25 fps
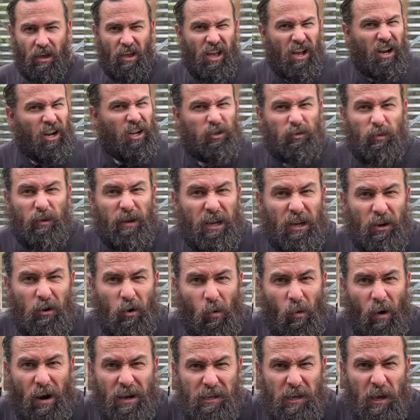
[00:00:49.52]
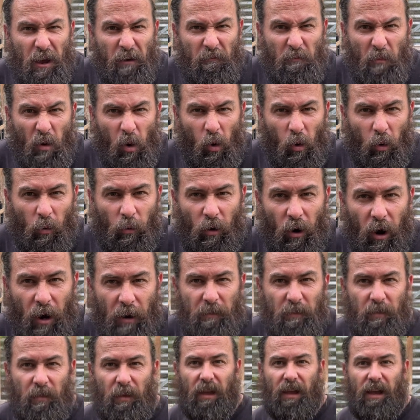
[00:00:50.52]
because we can always have more, right?
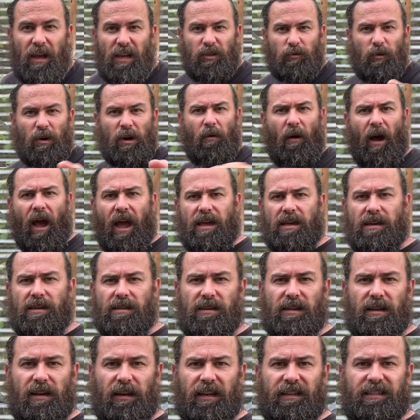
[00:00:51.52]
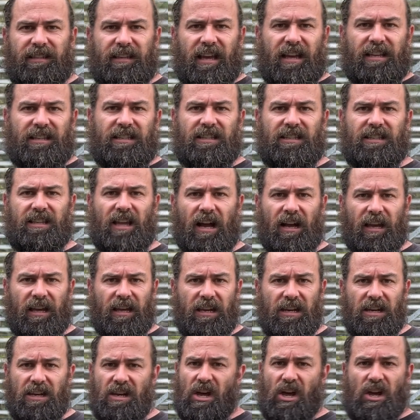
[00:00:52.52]
So anyway, let's get stuck
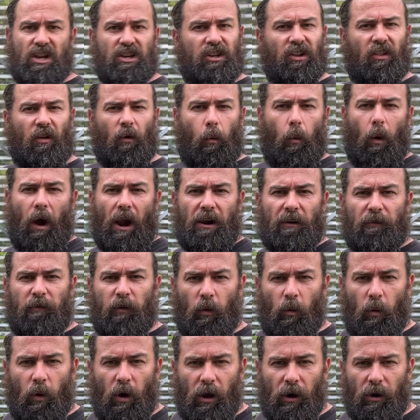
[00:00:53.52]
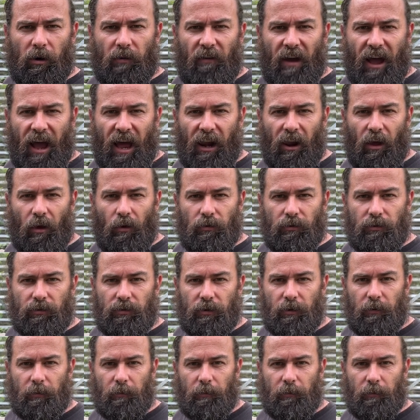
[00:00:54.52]
into the wonderful world of aloes.